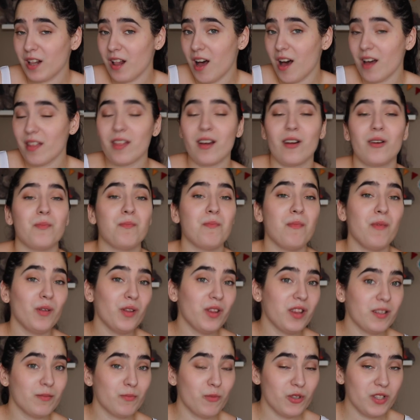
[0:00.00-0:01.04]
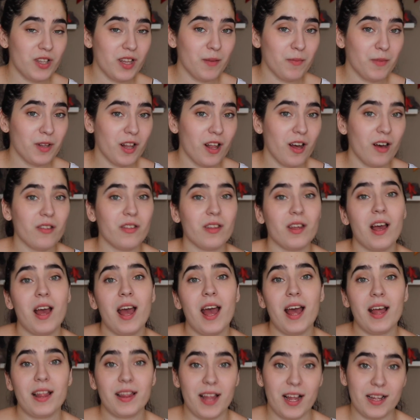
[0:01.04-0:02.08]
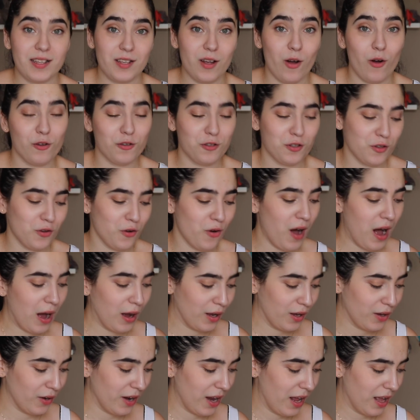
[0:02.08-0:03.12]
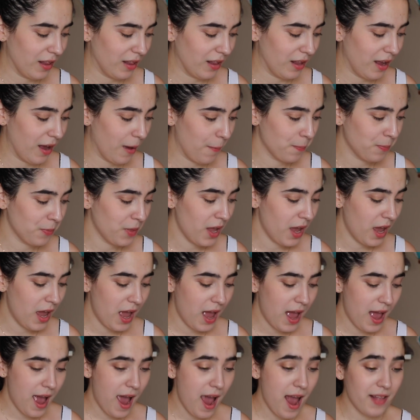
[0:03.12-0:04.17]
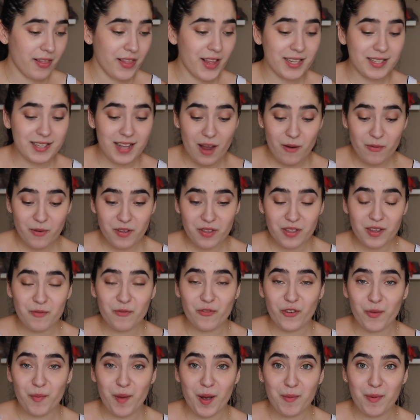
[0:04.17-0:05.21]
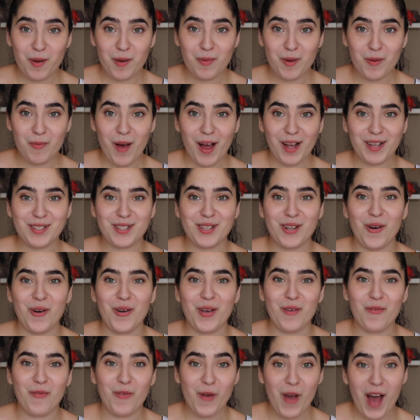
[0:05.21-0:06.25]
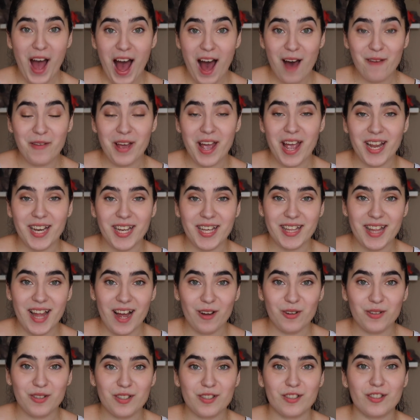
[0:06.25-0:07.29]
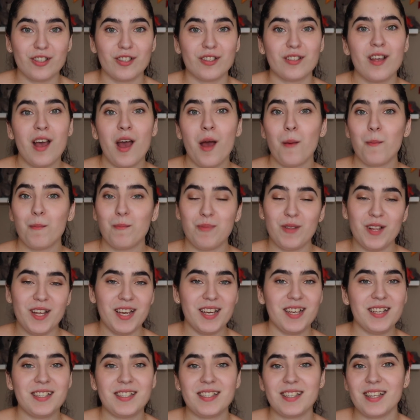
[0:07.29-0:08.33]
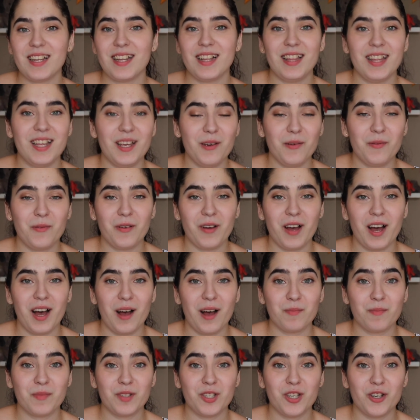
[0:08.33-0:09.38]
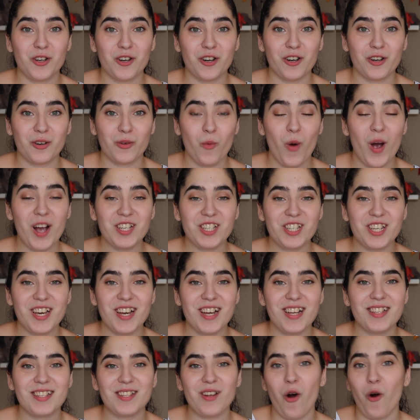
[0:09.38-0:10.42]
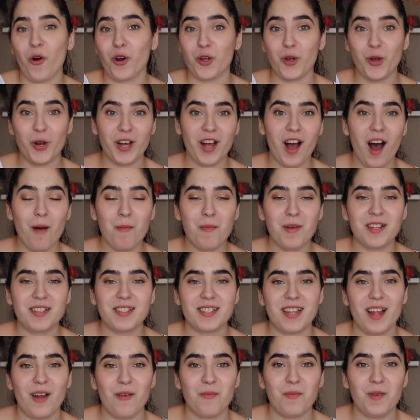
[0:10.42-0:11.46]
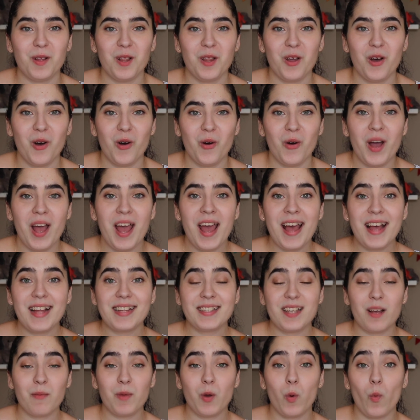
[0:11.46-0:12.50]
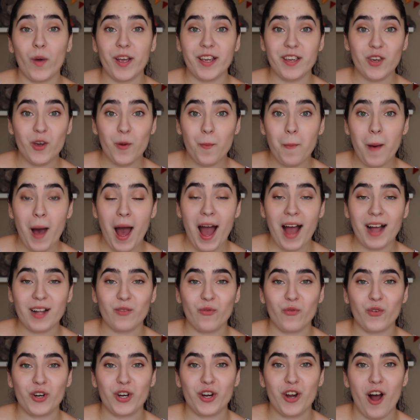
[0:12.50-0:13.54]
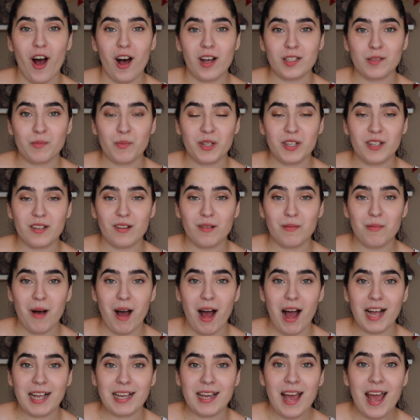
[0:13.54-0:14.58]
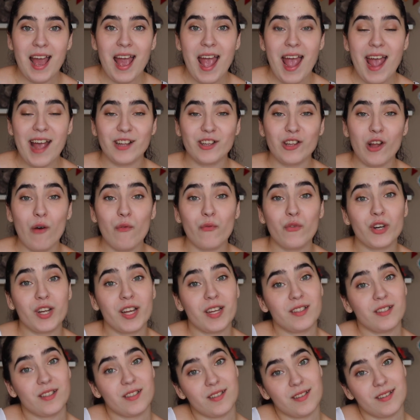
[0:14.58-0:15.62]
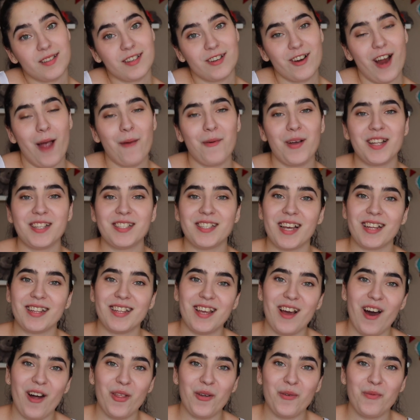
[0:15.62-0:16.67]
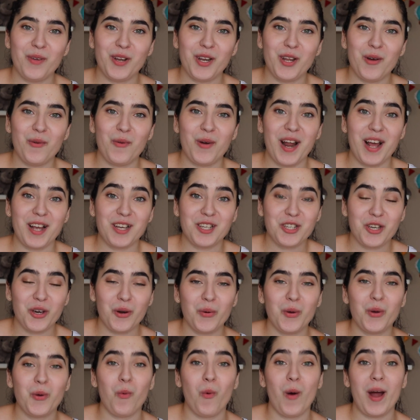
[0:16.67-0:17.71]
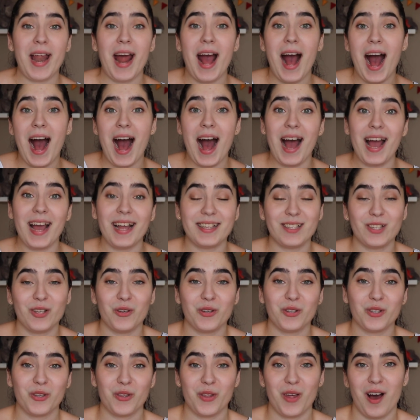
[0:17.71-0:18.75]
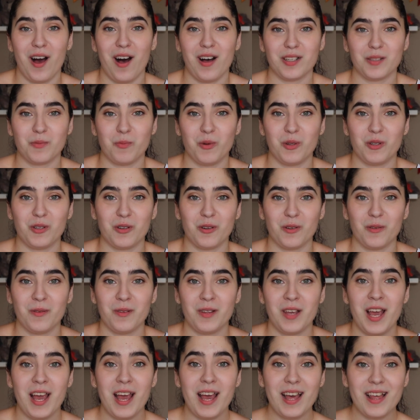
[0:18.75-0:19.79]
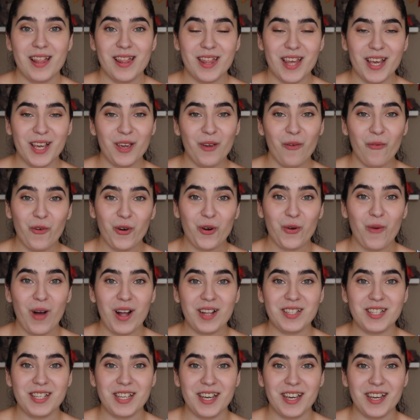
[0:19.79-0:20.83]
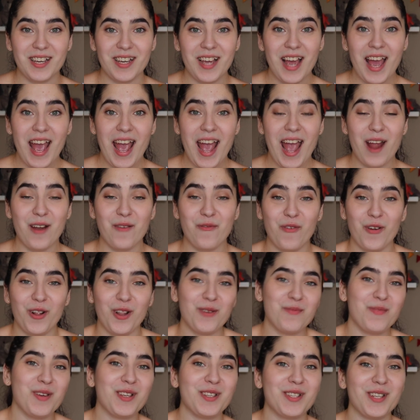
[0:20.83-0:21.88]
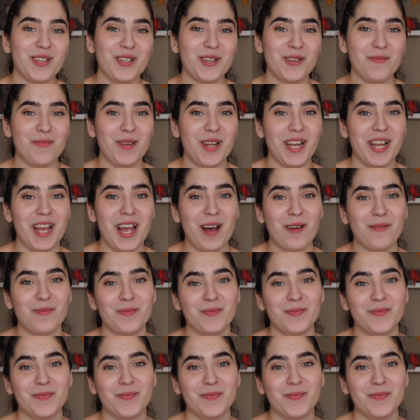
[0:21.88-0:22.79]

cloth or muslin cloth, that's also a good idea. And that's everything for my baby bag. So if you have any doubts, just please leave your questions or your comments down below. Tell me what you packed for your hospital bag, and don't forget to subscribe and check the other video where I show you what I took to the hospital. Thank you for watching, and follow me on social media.